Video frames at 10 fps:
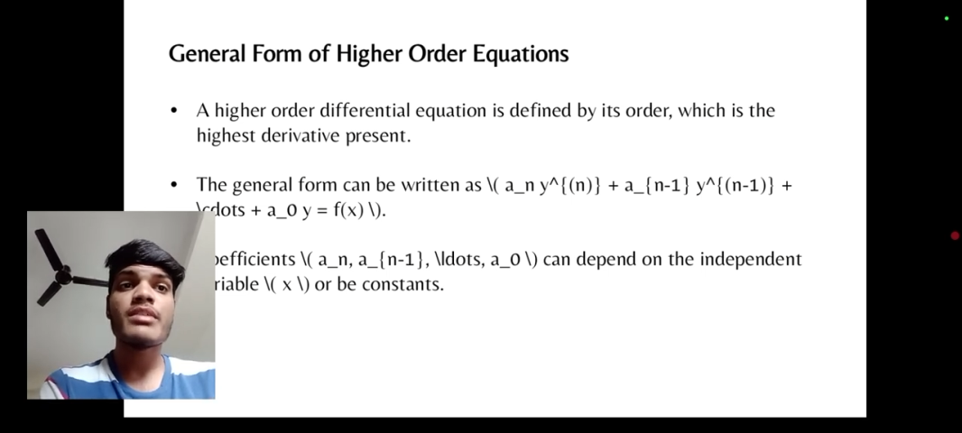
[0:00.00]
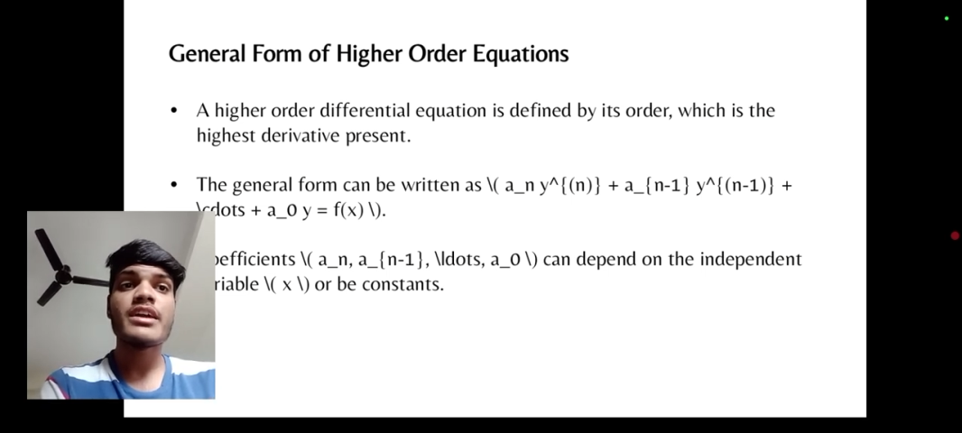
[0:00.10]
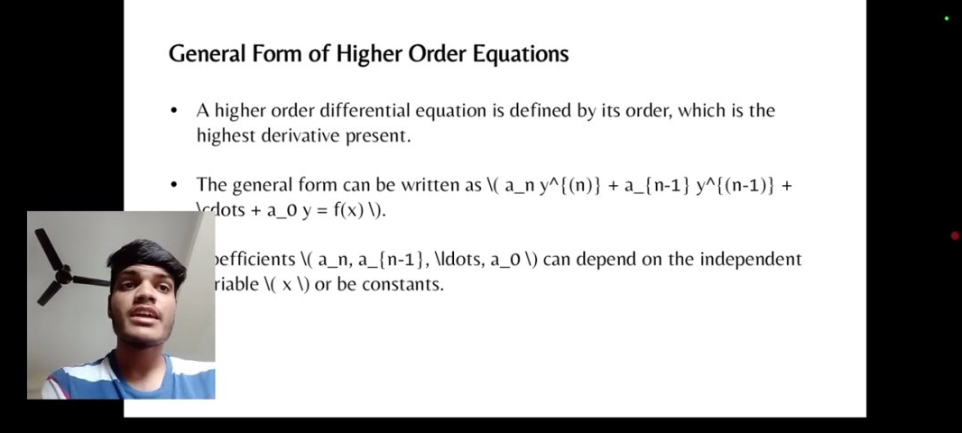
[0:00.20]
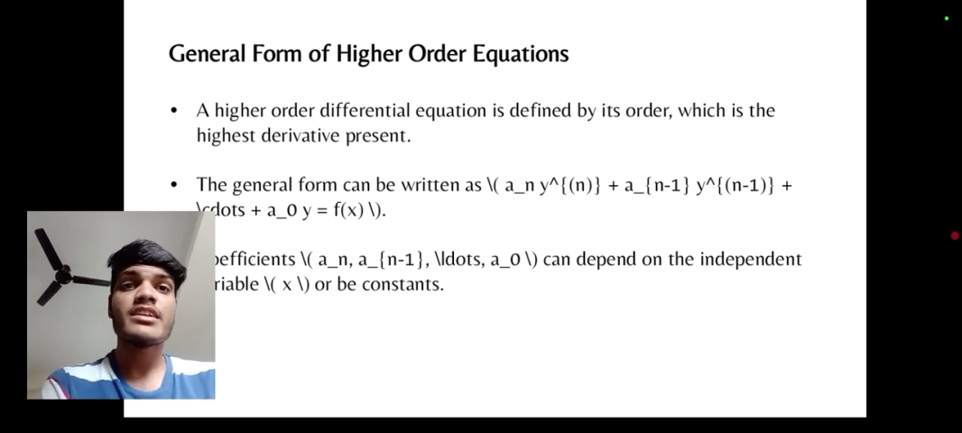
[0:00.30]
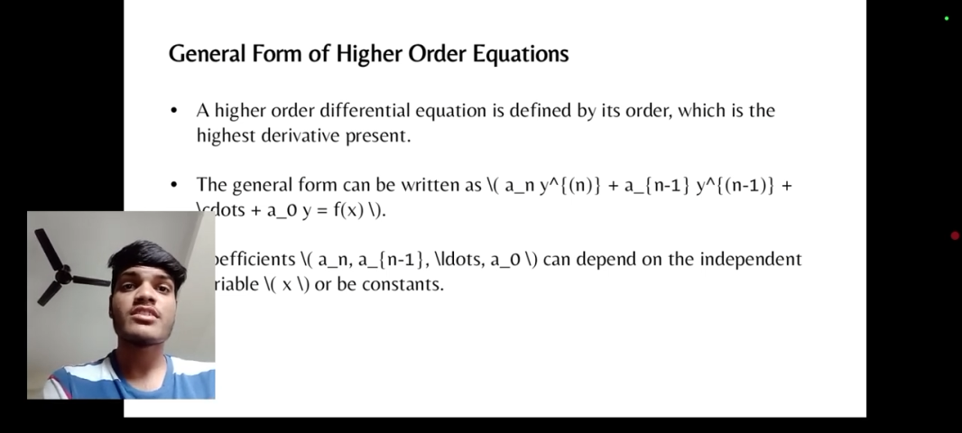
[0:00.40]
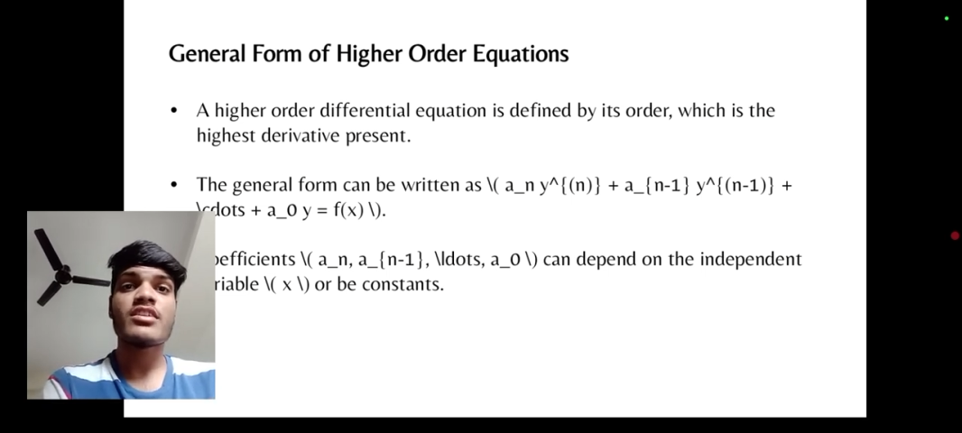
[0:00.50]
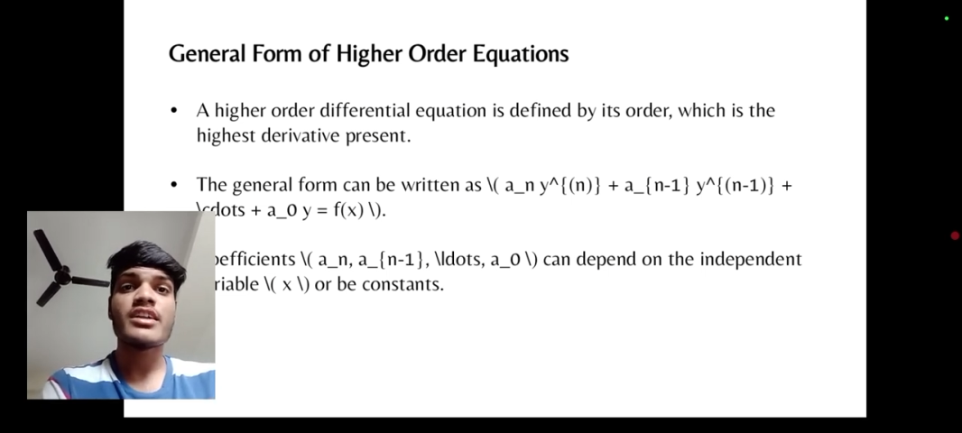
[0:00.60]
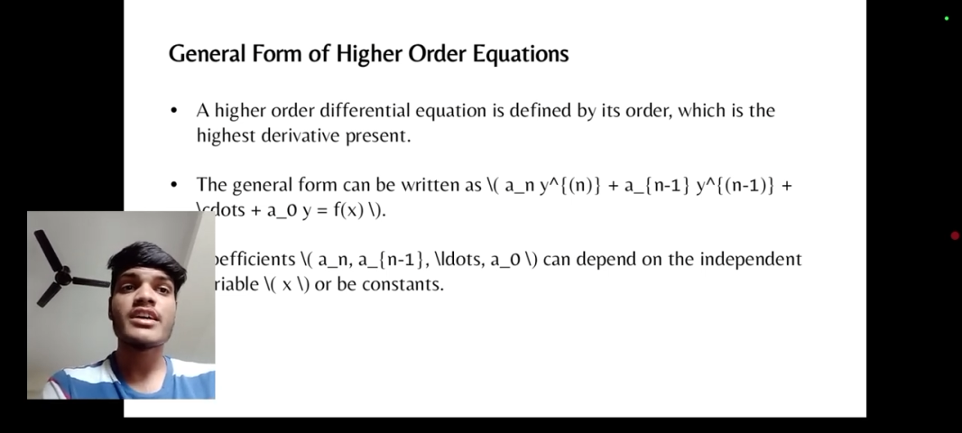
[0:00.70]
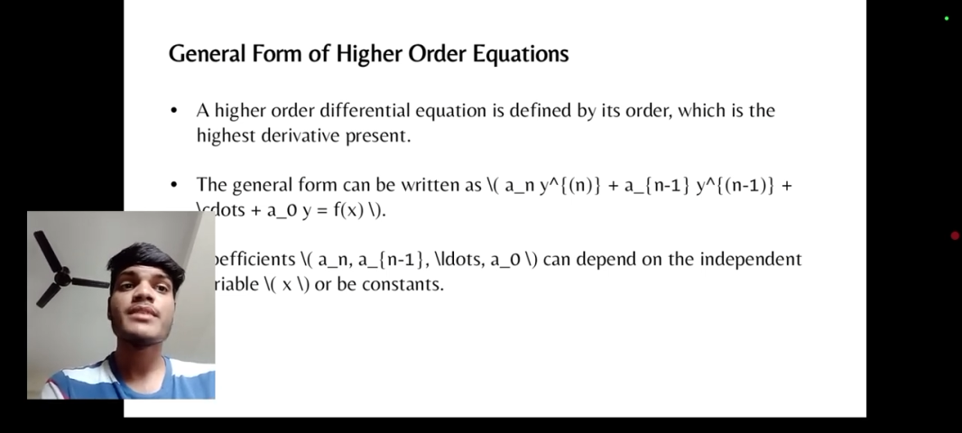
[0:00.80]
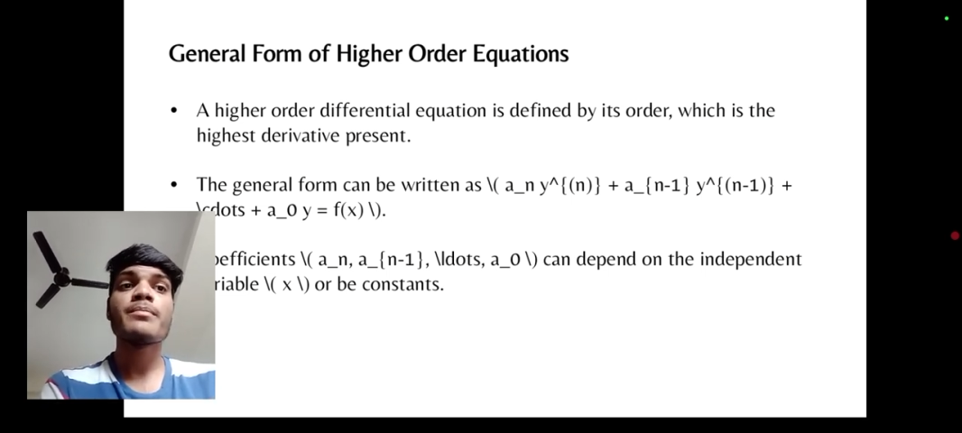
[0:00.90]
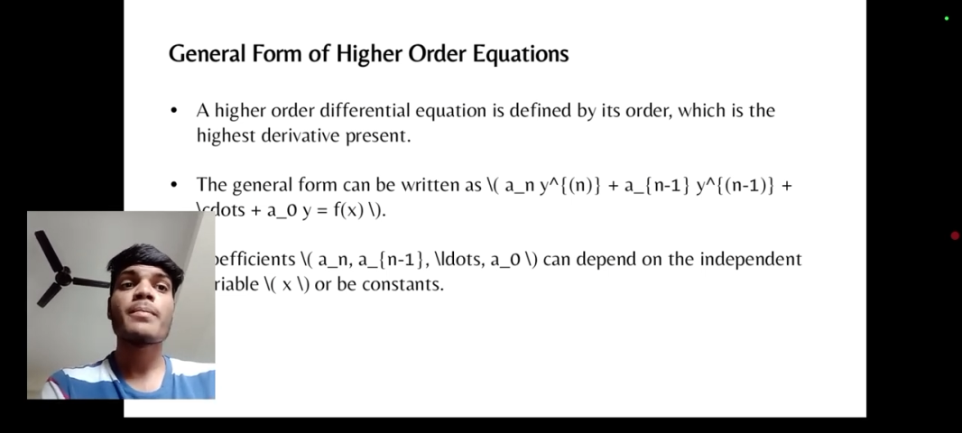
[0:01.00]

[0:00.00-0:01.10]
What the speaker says: by its order,